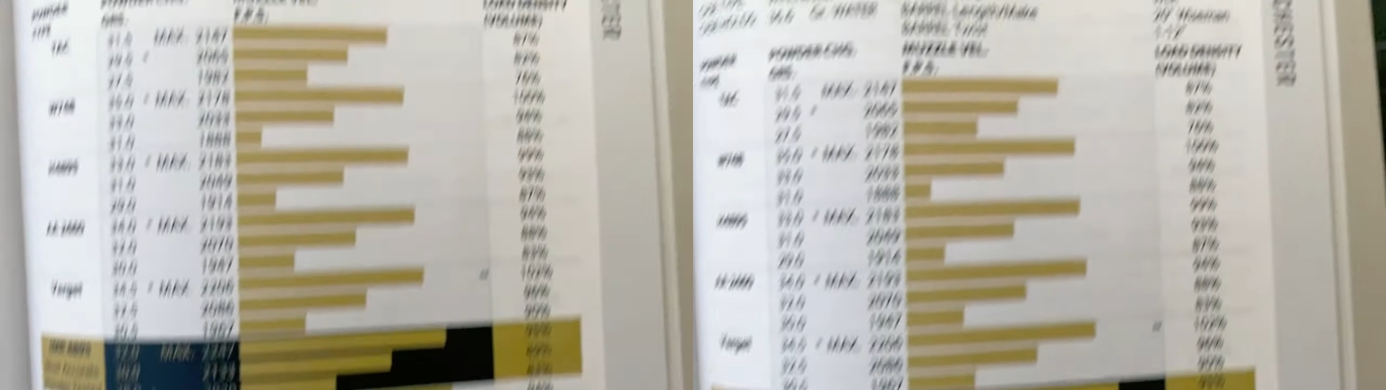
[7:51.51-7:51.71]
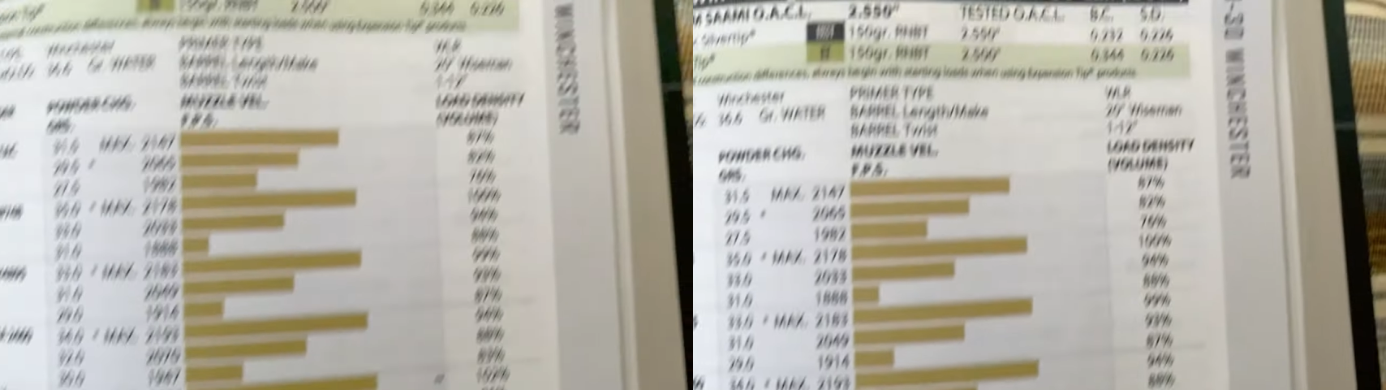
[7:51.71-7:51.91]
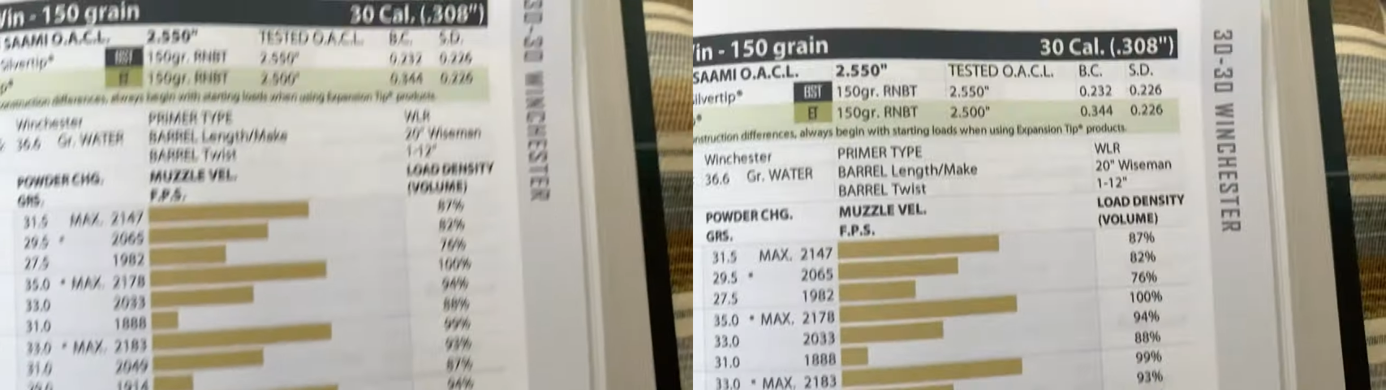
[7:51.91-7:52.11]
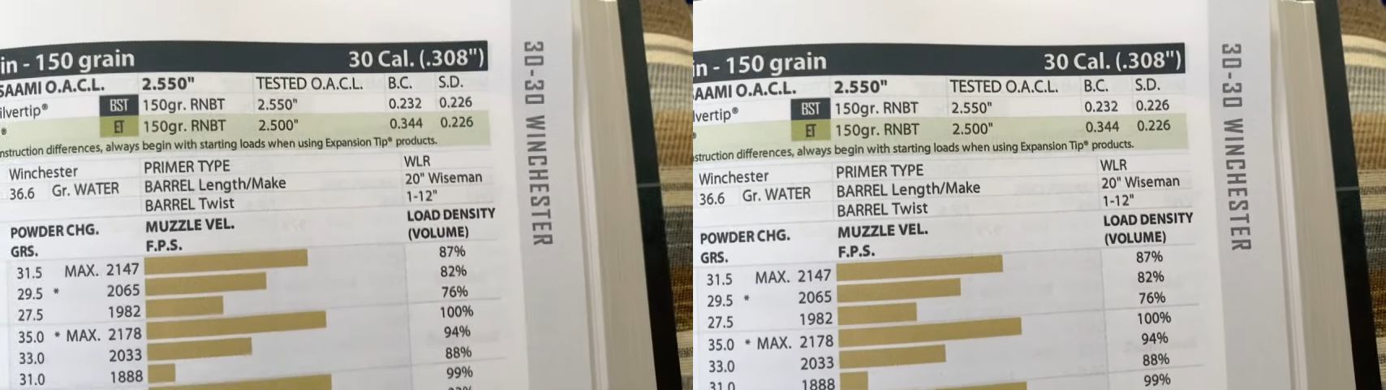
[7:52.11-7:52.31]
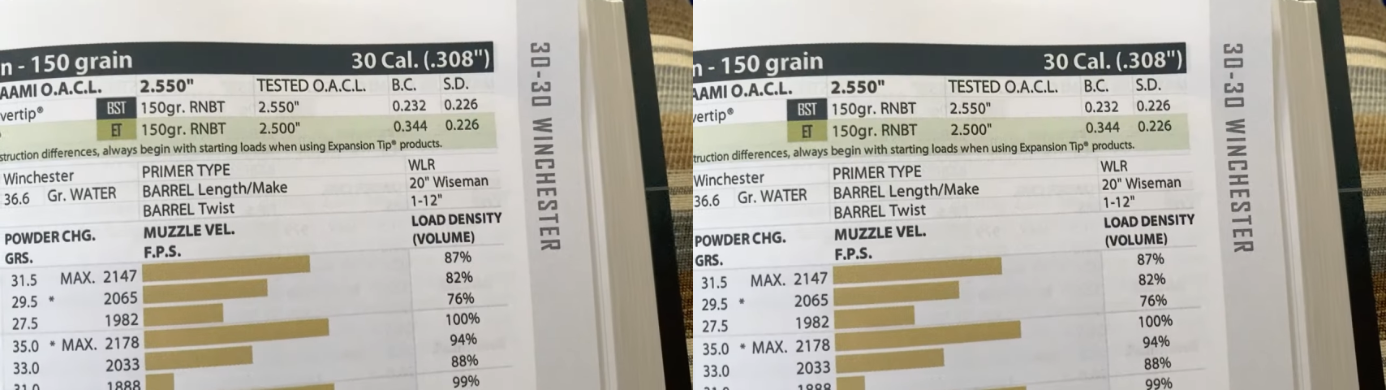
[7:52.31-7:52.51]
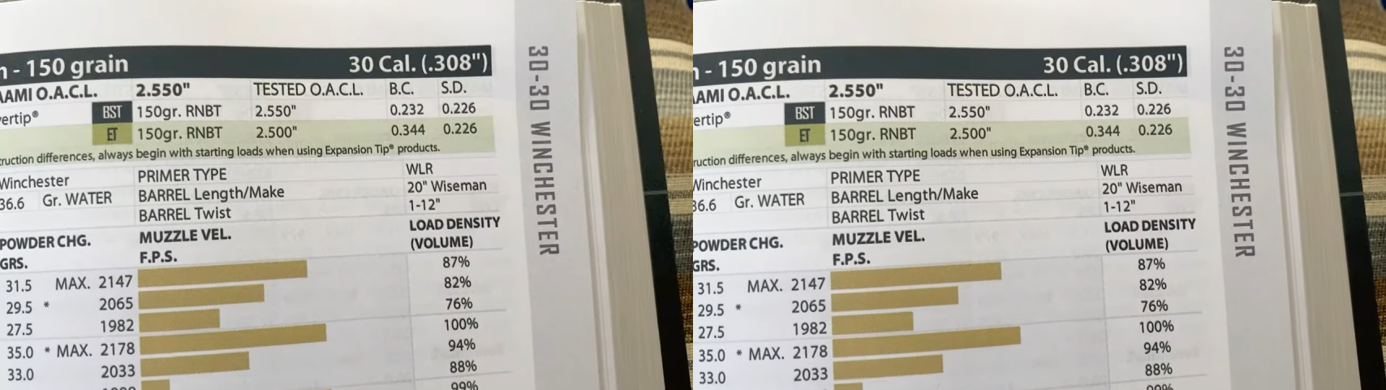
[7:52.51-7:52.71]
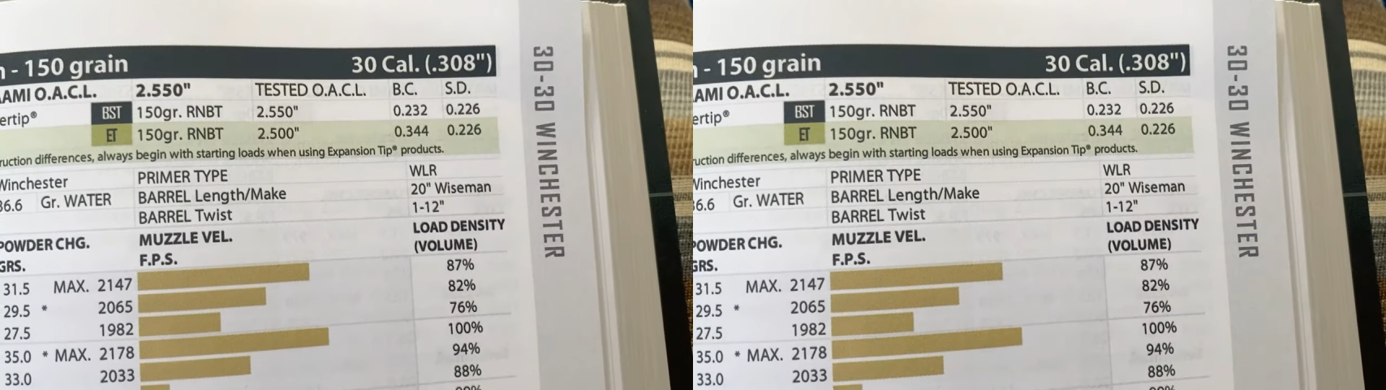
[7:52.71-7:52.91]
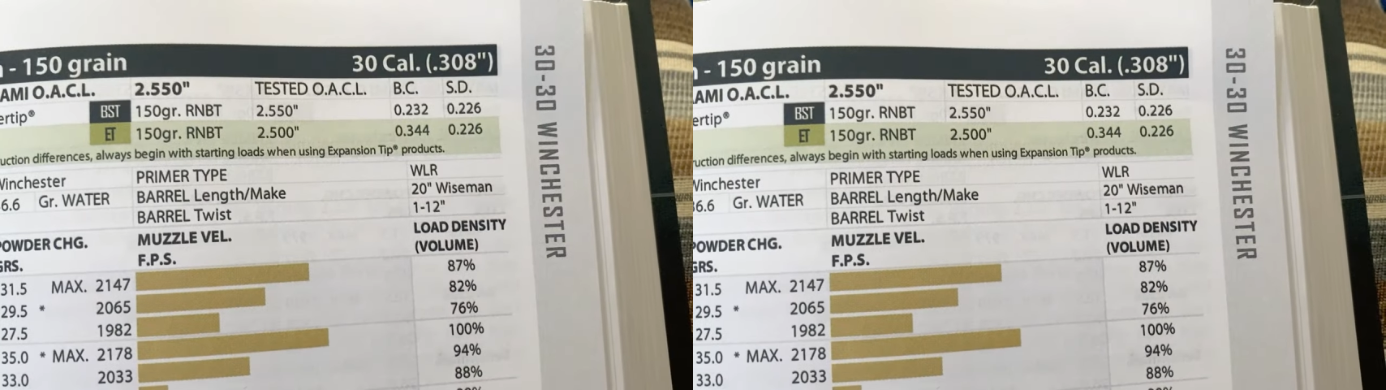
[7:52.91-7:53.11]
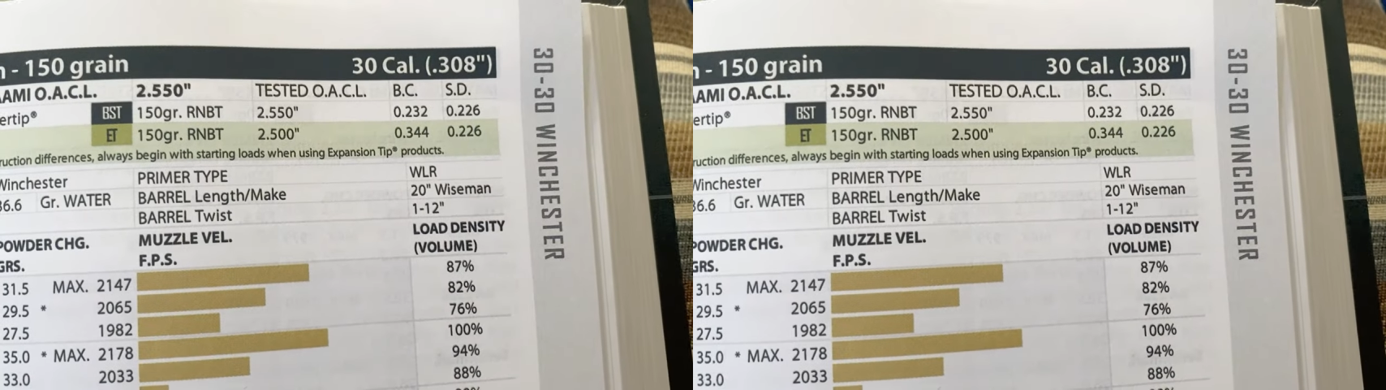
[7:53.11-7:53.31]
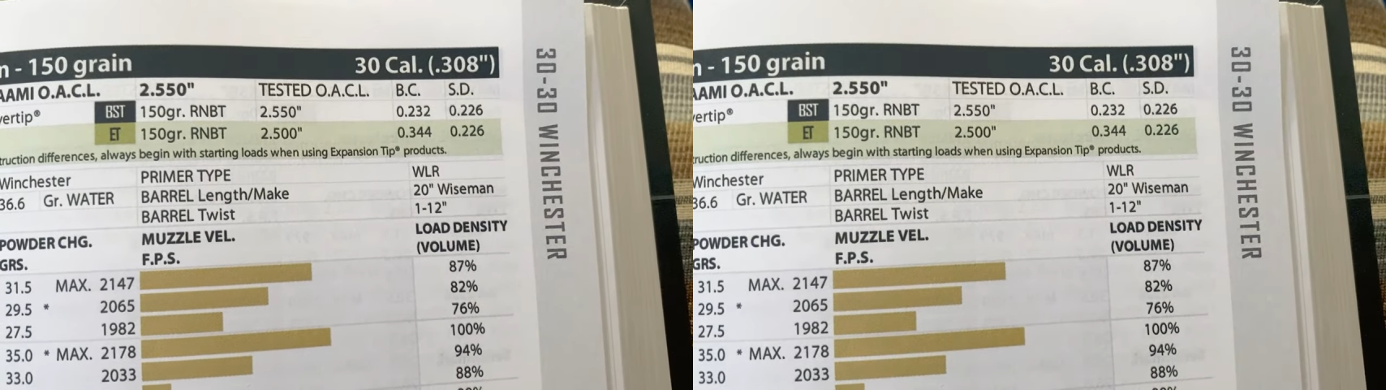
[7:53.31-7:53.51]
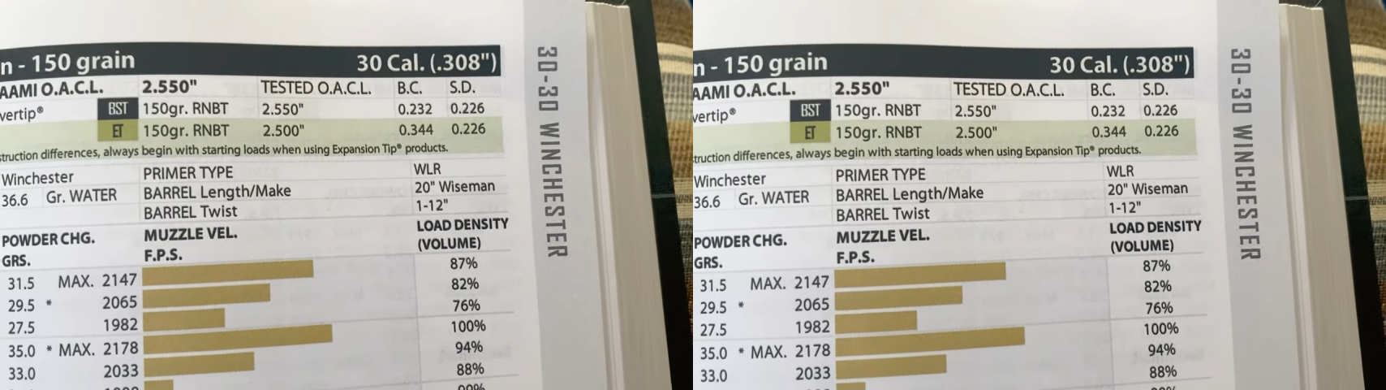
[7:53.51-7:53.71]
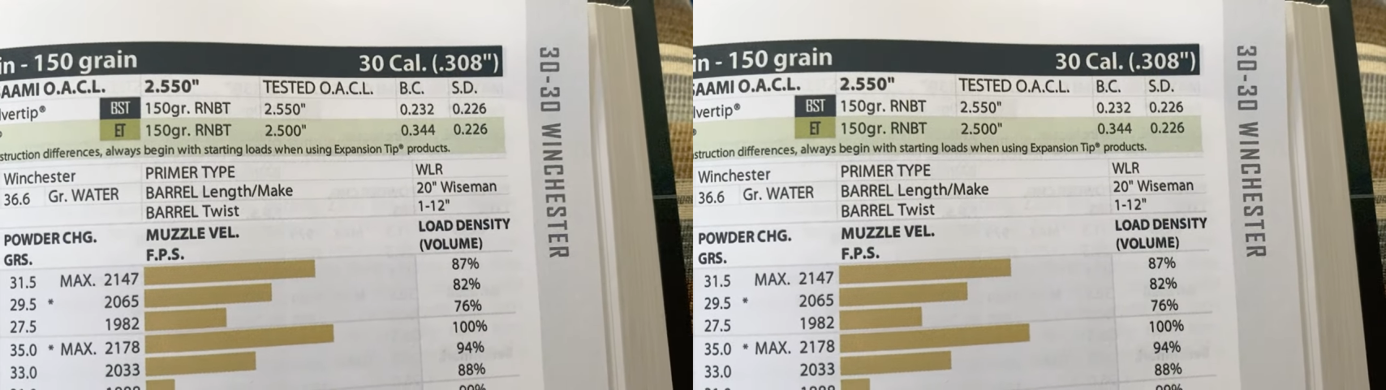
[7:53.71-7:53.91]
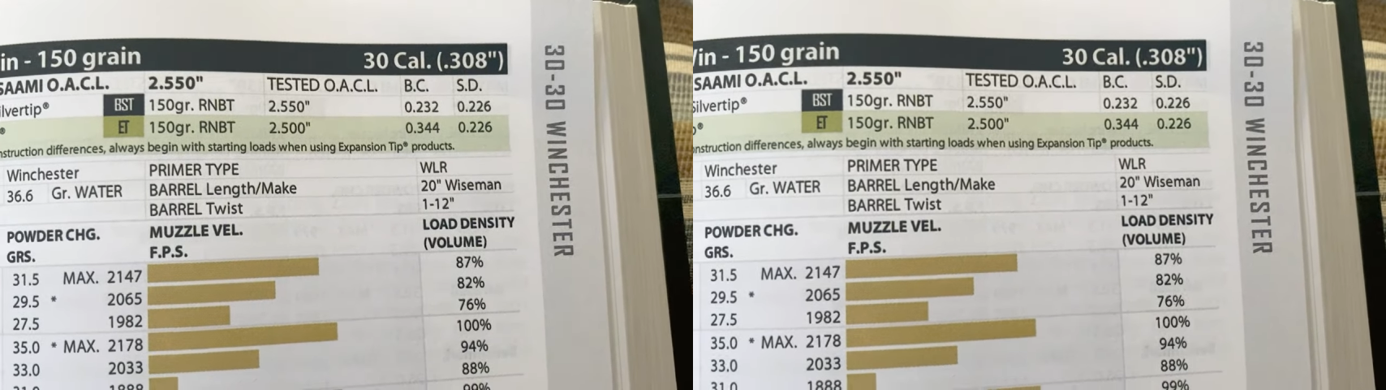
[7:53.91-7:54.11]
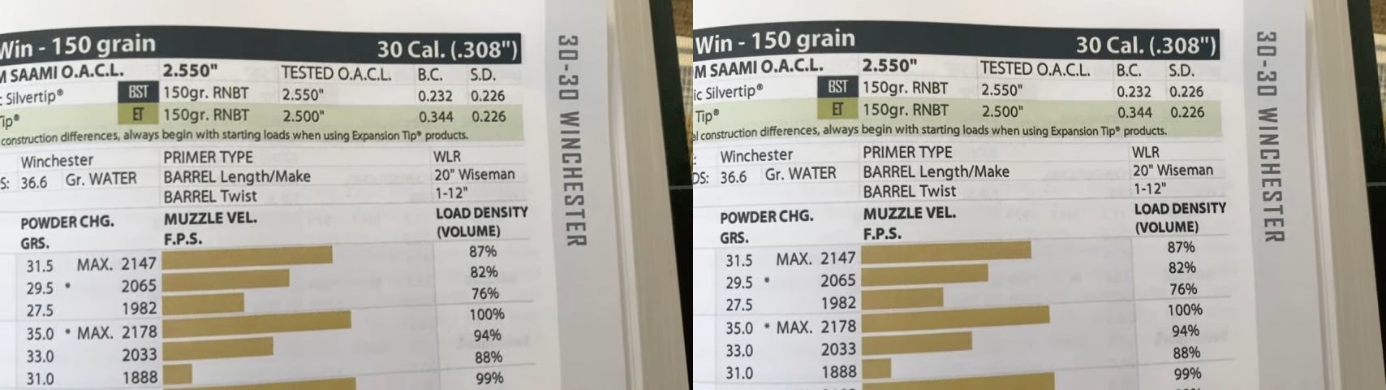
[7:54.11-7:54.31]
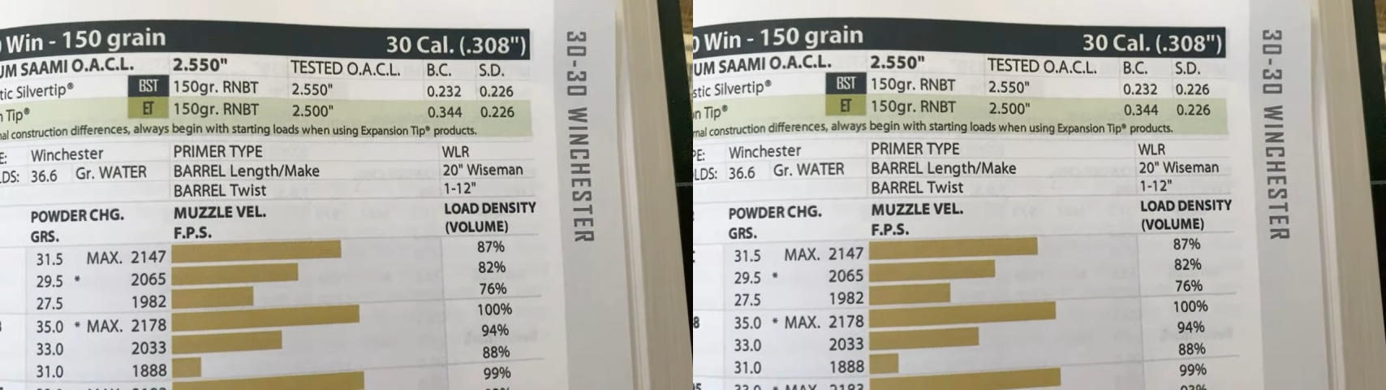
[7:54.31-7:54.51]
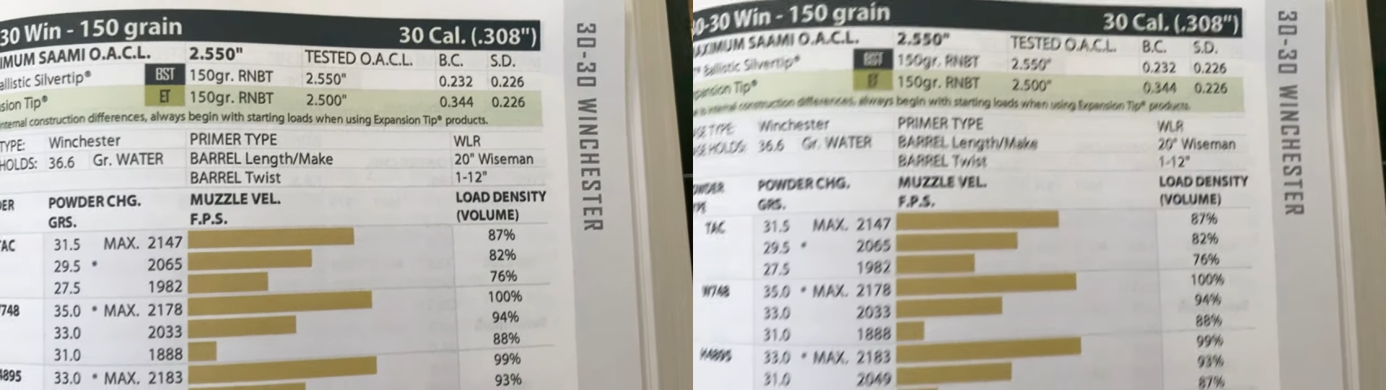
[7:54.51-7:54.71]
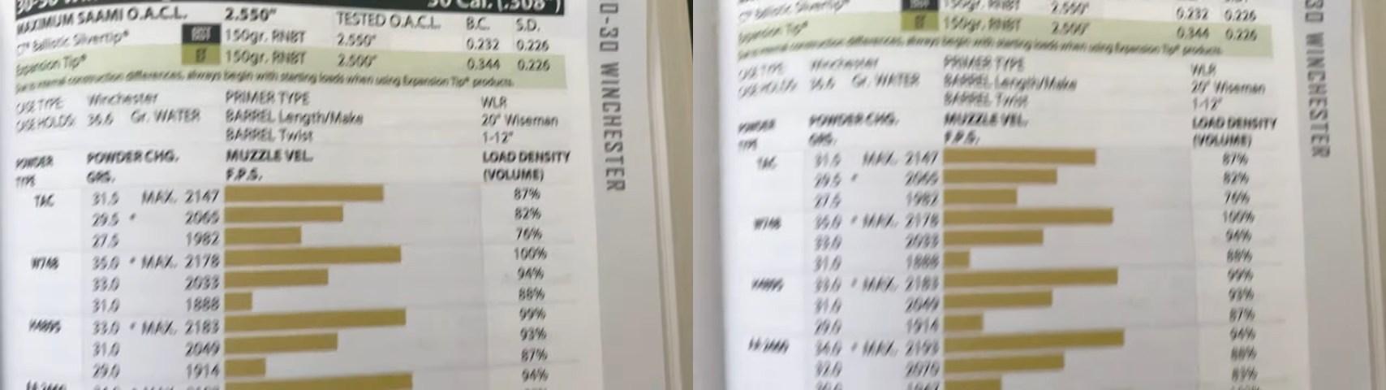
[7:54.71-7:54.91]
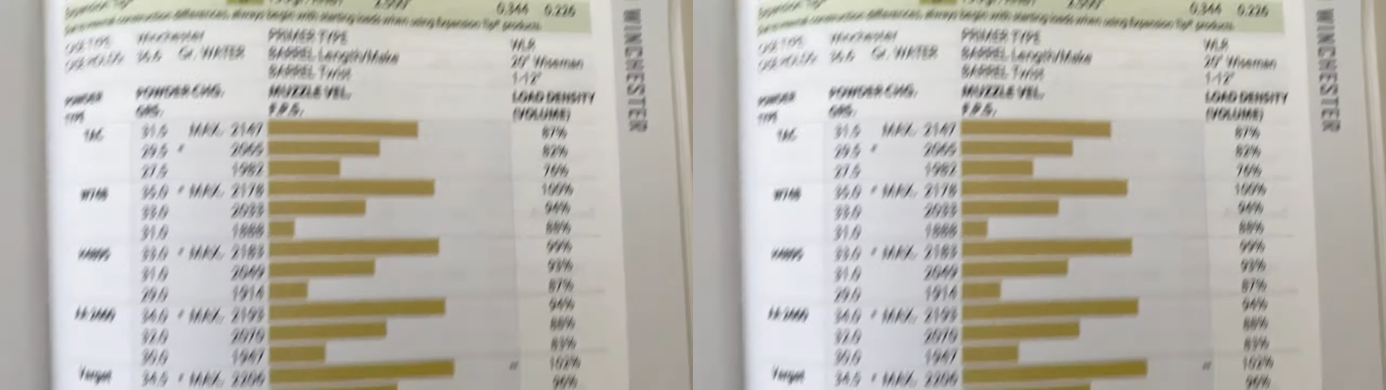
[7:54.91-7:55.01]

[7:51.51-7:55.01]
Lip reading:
No face is visible, so there are no lips to read.